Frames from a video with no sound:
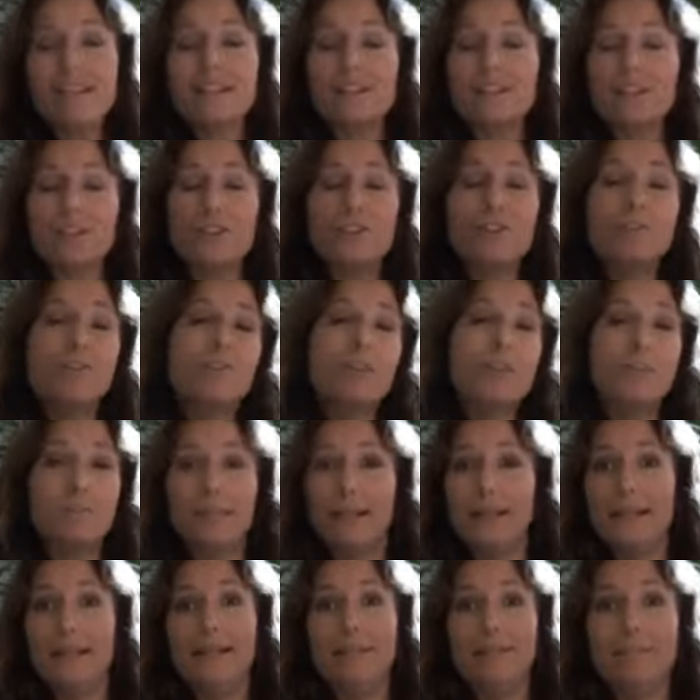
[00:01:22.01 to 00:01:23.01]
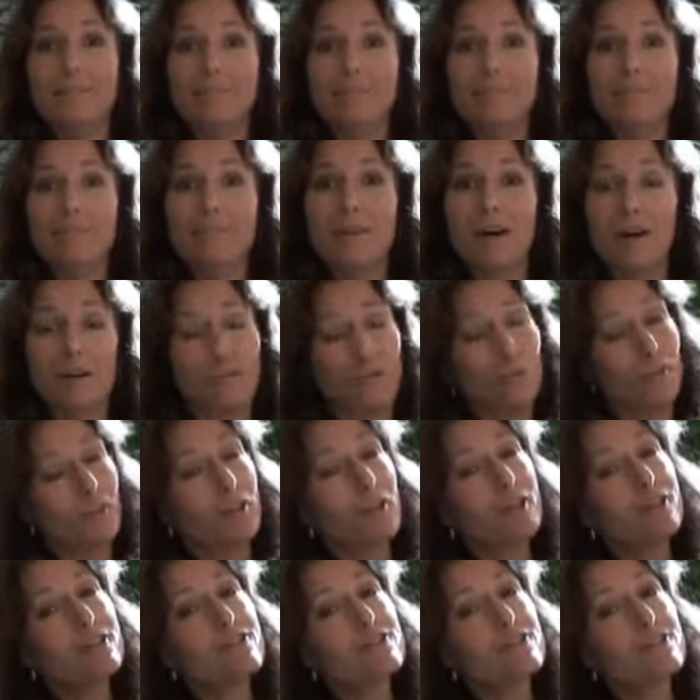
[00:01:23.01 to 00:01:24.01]
So you could be a
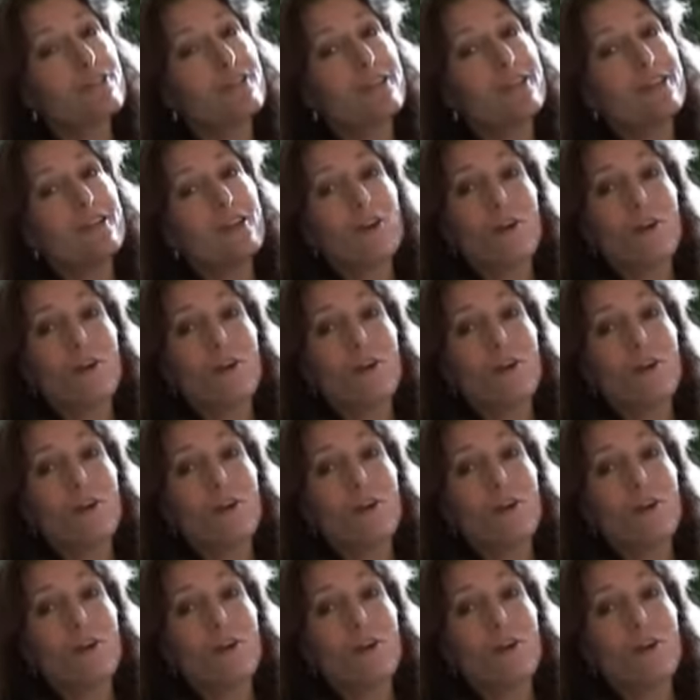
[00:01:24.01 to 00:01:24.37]
florist,